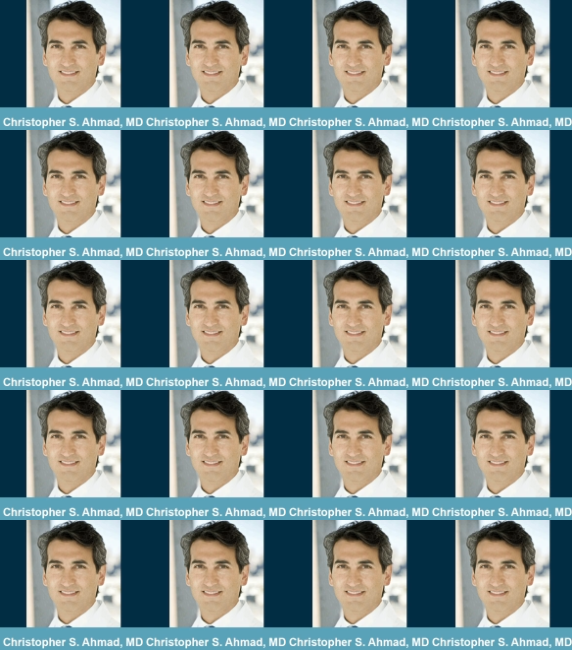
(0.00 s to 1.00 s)

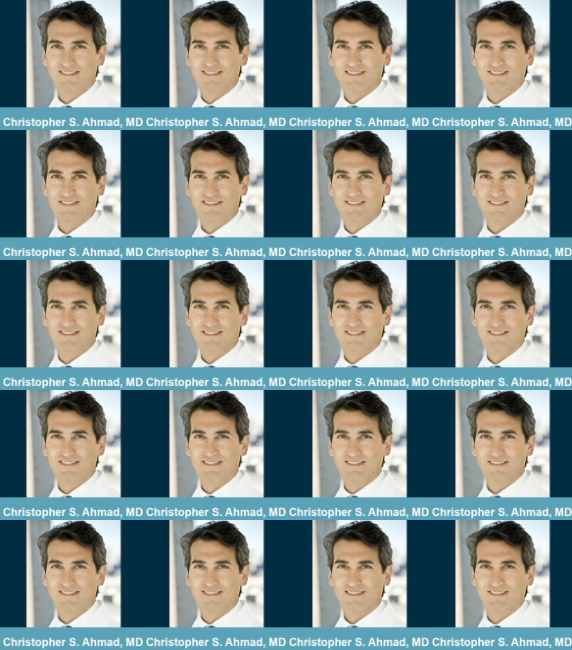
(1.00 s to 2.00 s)

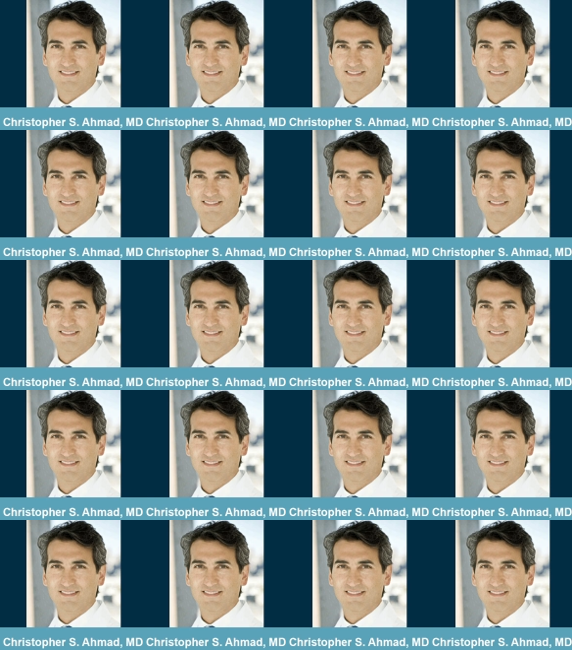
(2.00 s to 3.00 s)

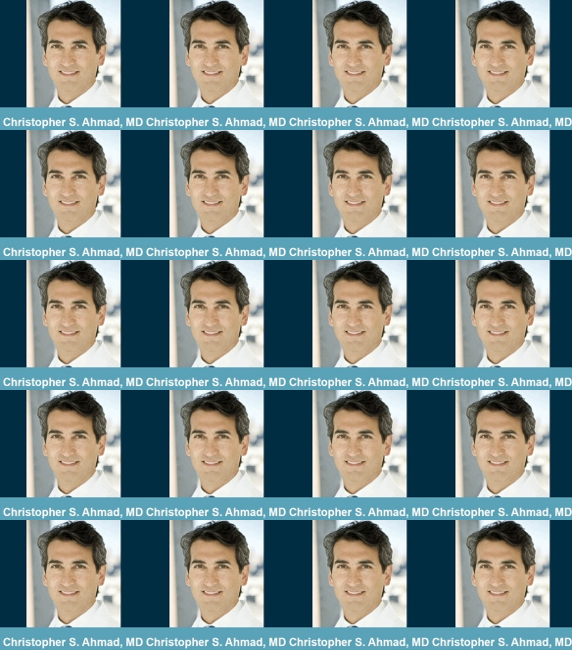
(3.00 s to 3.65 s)
The face doesn't move, so there is nothing to read.